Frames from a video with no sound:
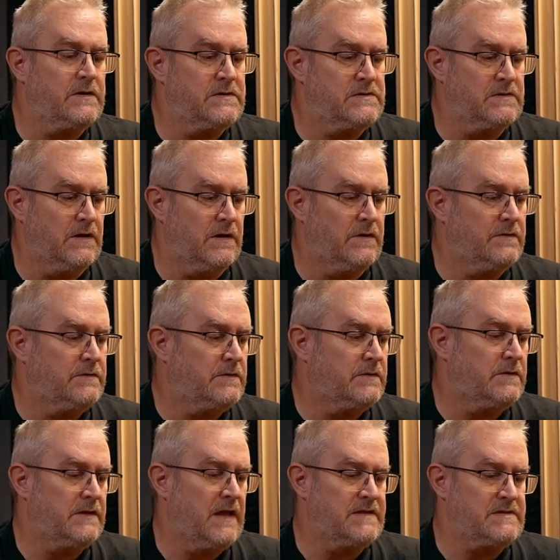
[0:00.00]
So
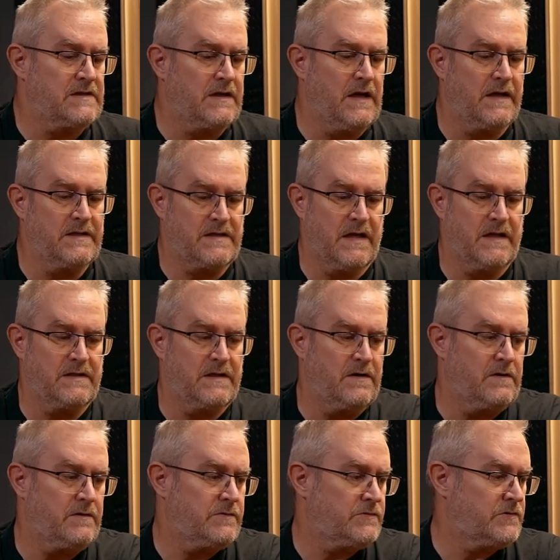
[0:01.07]
lots of content
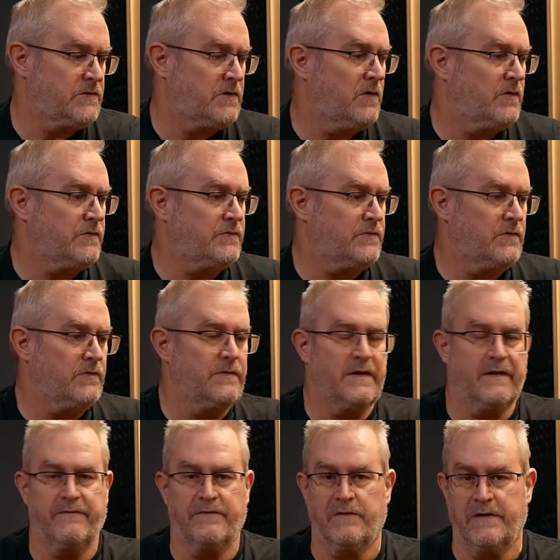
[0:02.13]
there to go through
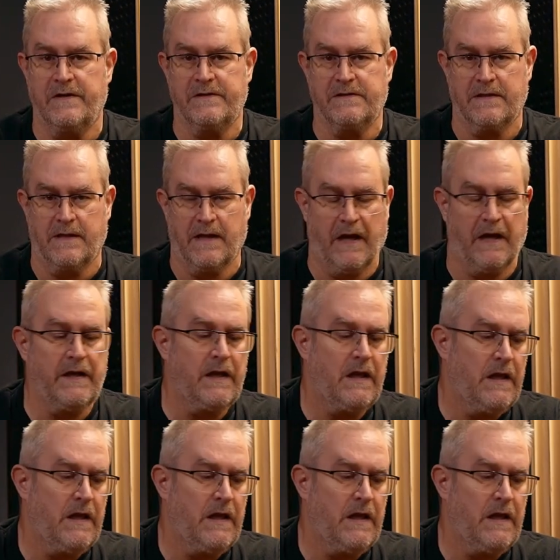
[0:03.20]
if you're into that.